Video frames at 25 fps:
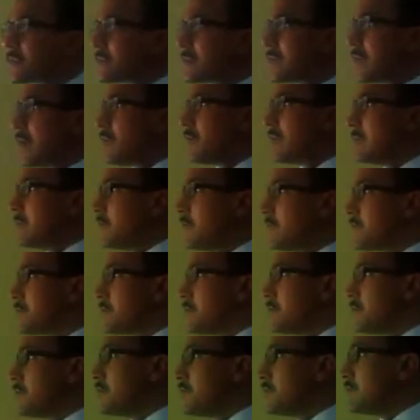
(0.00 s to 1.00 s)
now we move
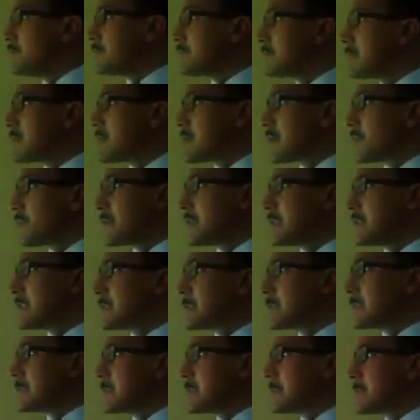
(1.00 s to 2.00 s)
to there
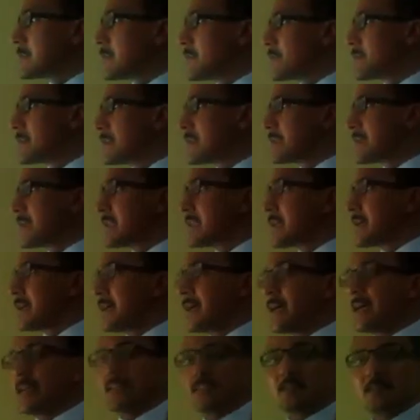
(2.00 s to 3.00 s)
is another
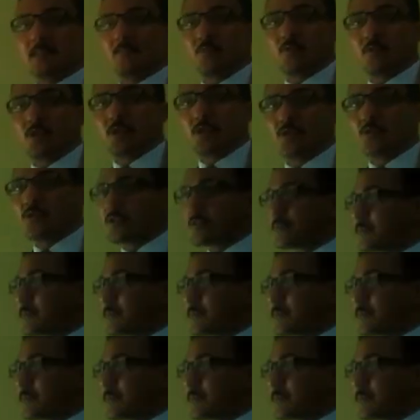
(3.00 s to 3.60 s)
item which